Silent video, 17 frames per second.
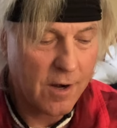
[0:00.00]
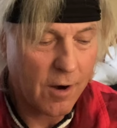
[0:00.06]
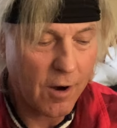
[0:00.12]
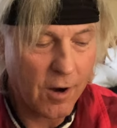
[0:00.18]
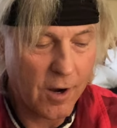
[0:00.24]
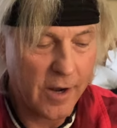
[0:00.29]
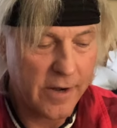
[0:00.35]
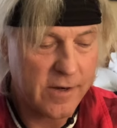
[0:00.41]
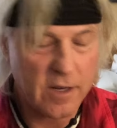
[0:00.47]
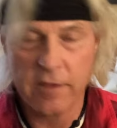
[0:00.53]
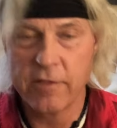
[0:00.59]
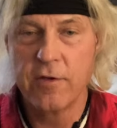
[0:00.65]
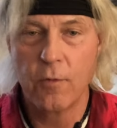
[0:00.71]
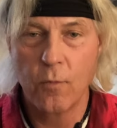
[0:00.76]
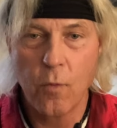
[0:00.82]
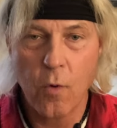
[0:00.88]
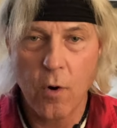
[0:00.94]
on
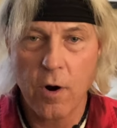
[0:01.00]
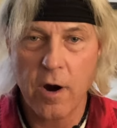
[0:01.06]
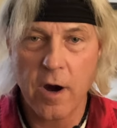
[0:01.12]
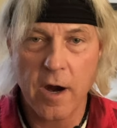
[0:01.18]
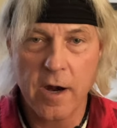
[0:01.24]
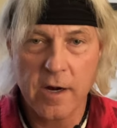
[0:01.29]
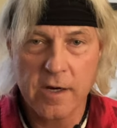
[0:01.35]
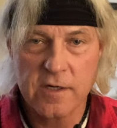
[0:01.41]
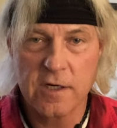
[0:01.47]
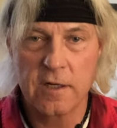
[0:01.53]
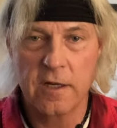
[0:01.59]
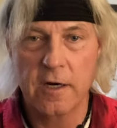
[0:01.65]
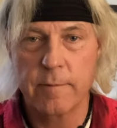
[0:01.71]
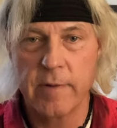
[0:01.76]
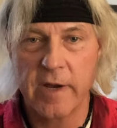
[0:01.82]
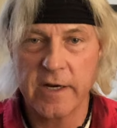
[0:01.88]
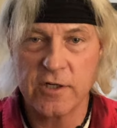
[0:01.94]
the war
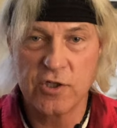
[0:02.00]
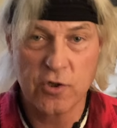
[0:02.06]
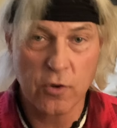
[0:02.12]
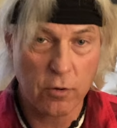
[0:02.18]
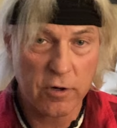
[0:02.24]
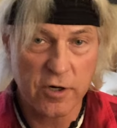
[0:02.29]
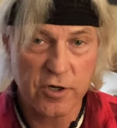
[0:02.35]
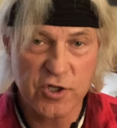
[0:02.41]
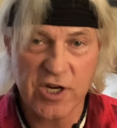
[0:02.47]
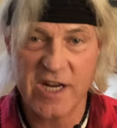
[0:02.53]
declared by George